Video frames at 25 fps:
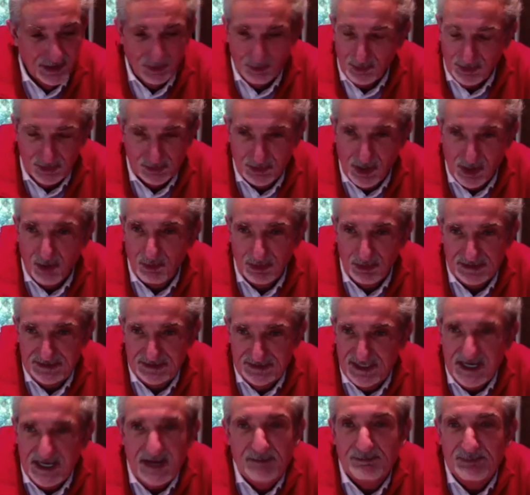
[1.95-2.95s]
we're going
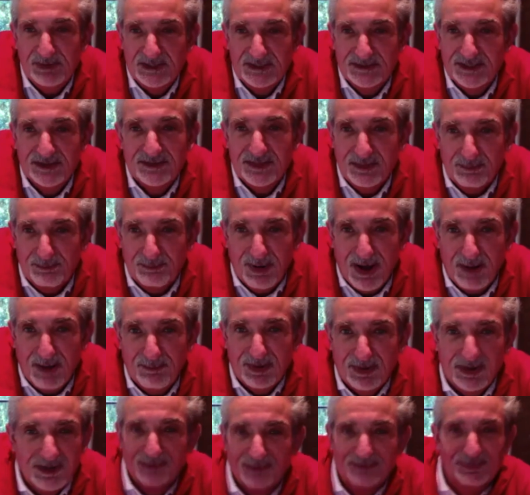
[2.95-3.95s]
deep into the
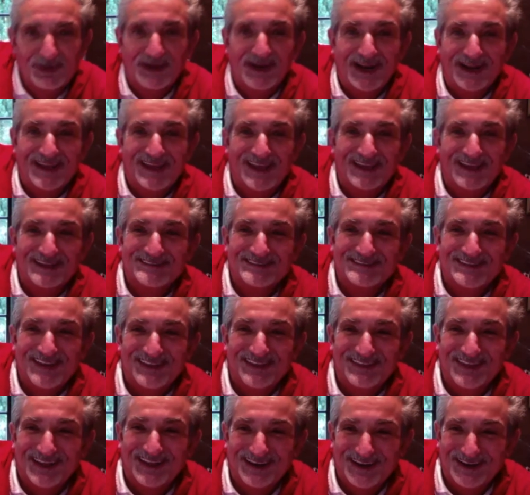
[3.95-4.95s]
bubble, but I can't say
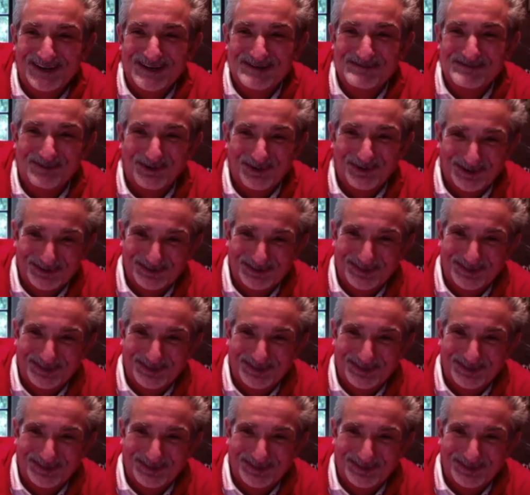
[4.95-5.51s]
that anymore.